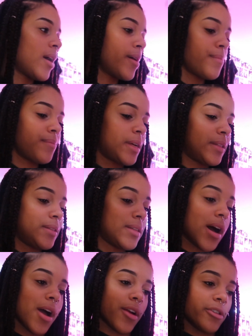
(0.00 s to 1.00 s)
I'm
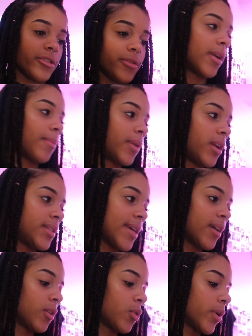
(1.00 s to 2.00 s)
tired, but I'm gonna
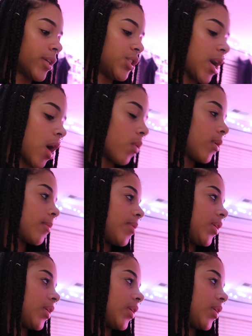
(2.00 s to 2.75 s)
take a quick shower